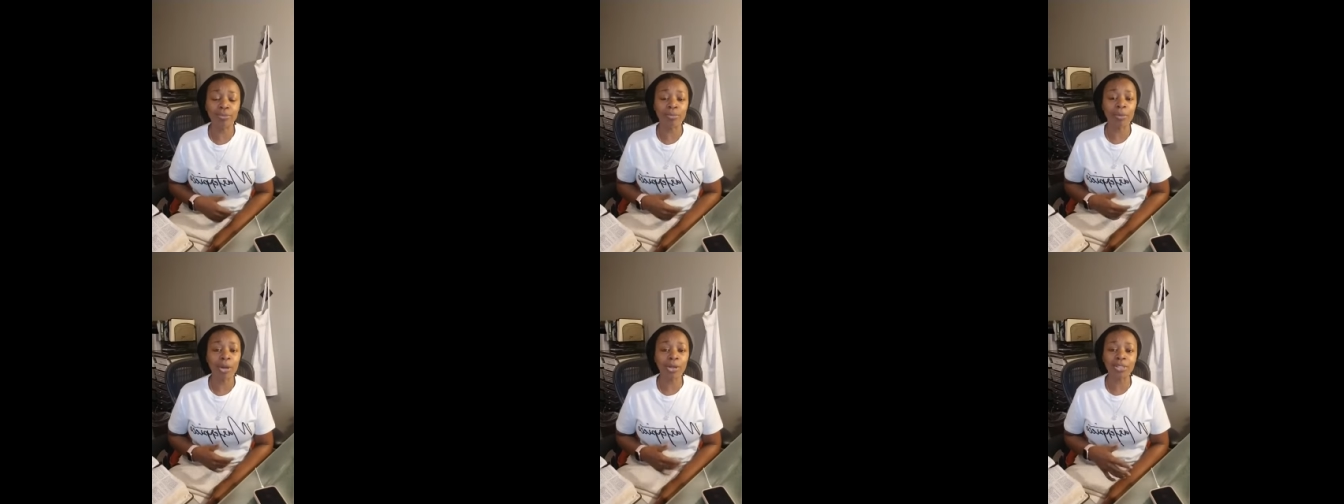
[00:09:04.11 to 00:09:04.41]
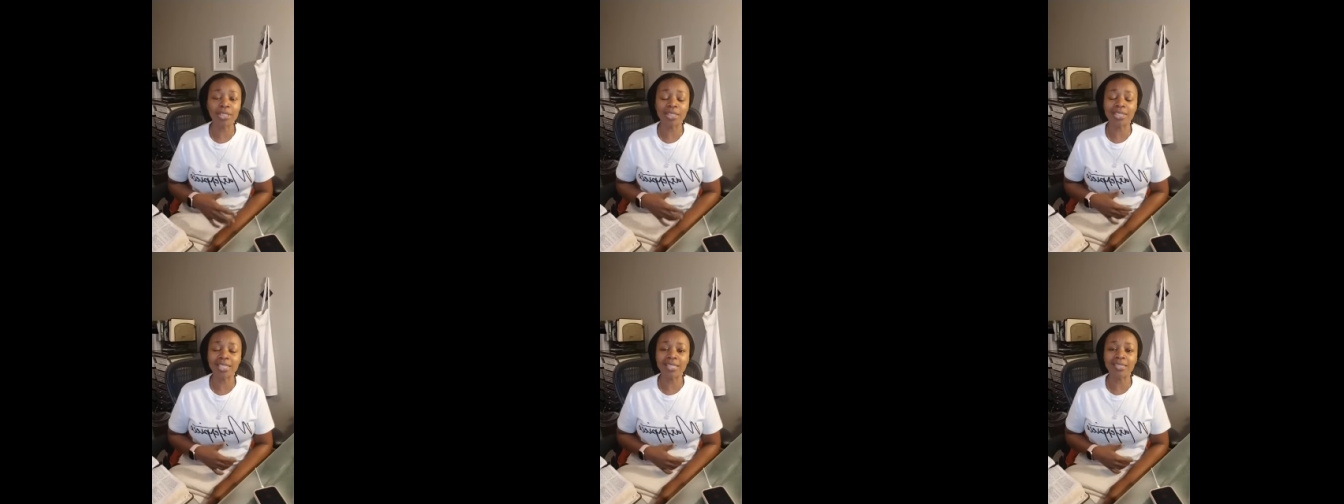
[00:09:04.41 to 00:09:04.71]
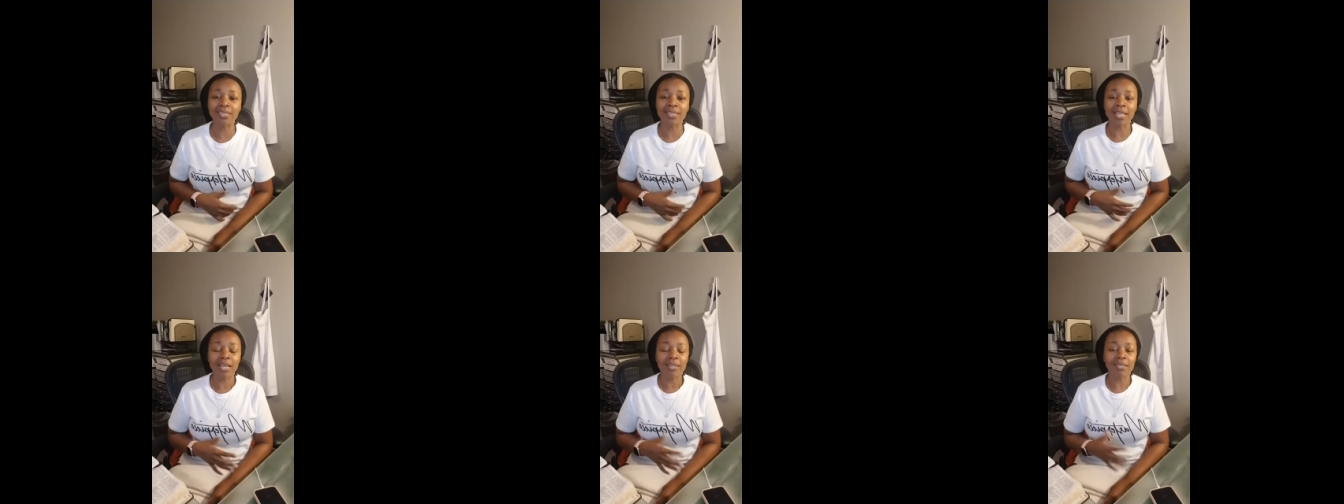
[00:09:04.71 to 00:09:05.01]

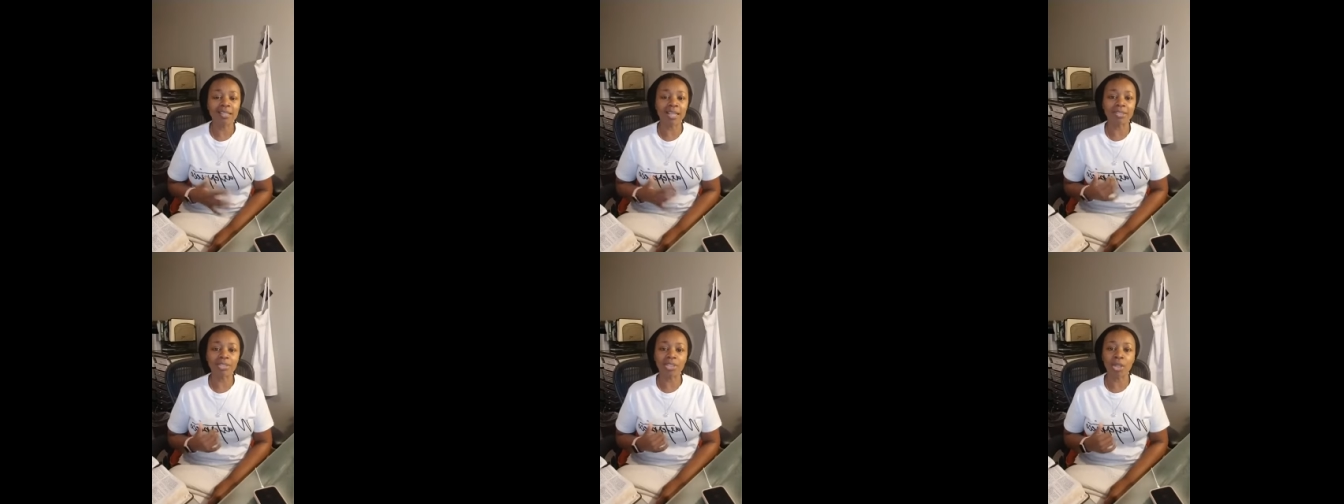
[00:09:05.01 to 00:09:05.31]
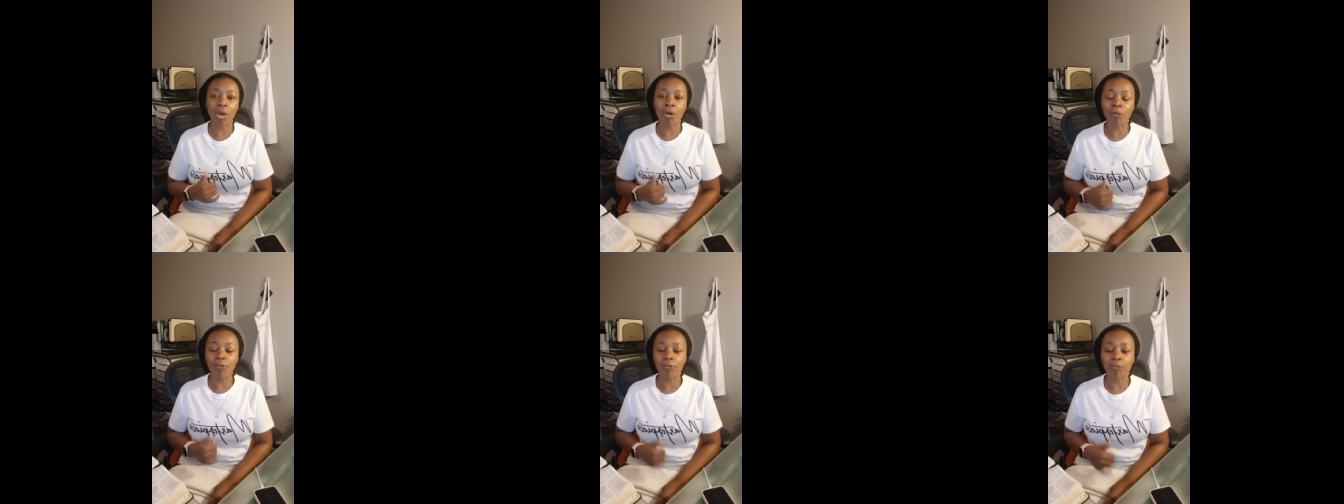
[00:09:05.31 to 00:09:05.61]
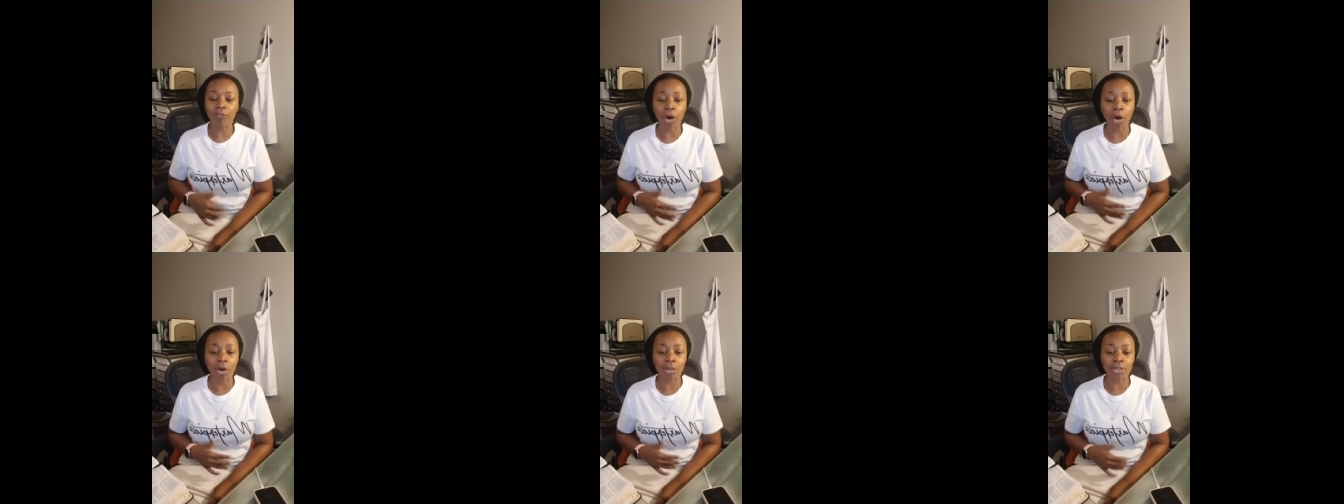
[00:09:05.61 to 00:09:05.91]
mercies that don't
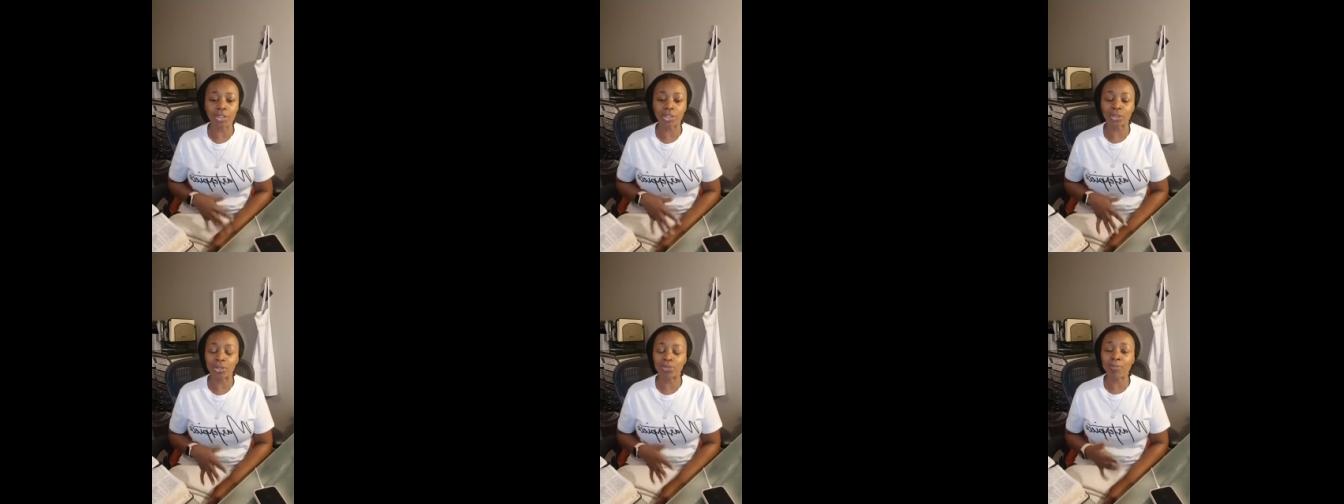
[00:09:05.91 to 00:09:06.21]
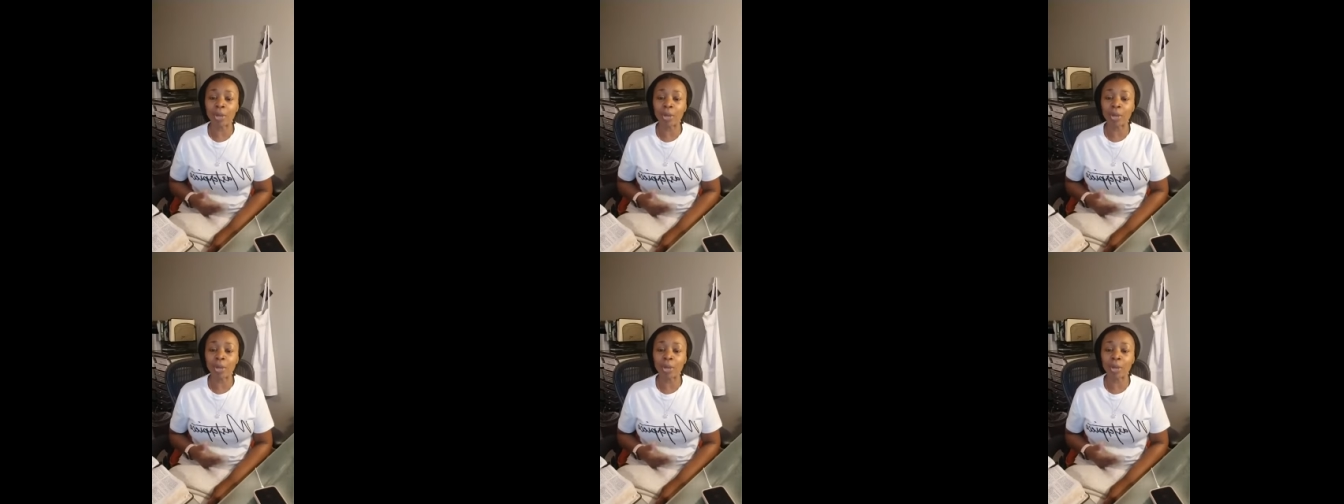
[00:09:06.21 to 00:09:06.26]
falter,